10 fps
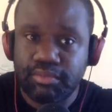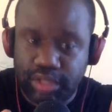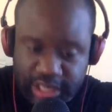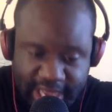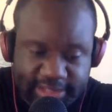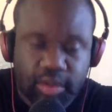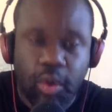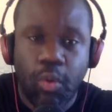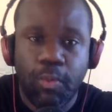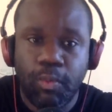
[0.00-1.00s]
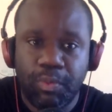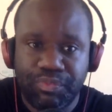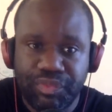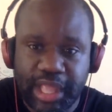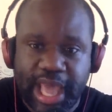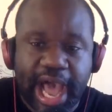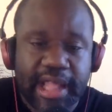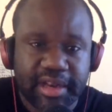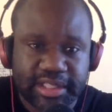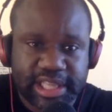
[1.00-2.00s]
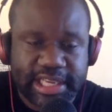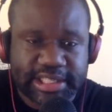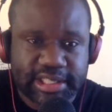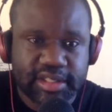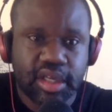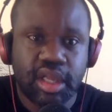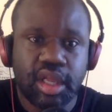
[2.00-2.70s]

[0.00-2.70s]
Yes, colonization